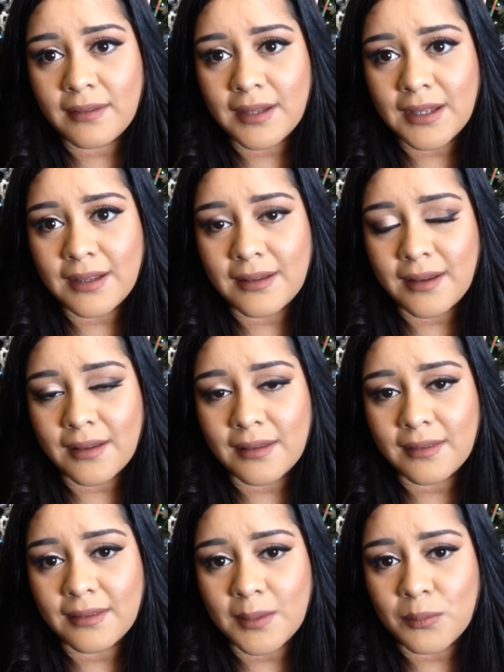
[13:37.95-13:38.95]
he
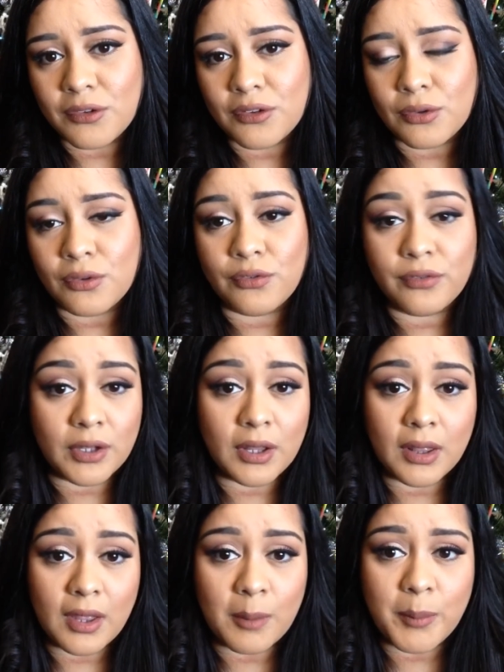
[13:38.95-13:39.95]
does seem to feel
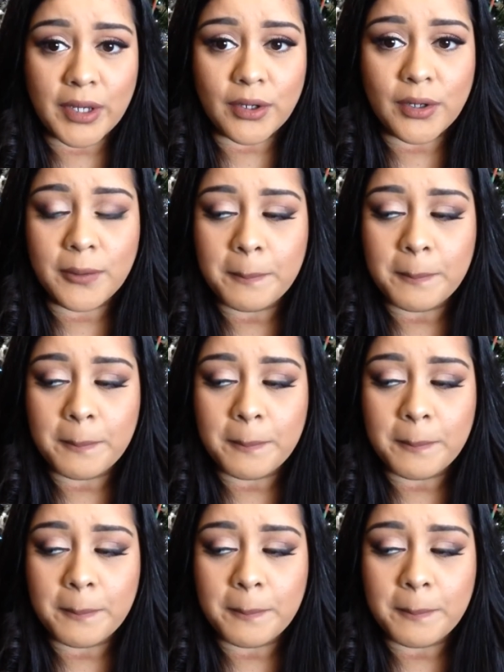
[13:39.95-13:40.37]
a lot better.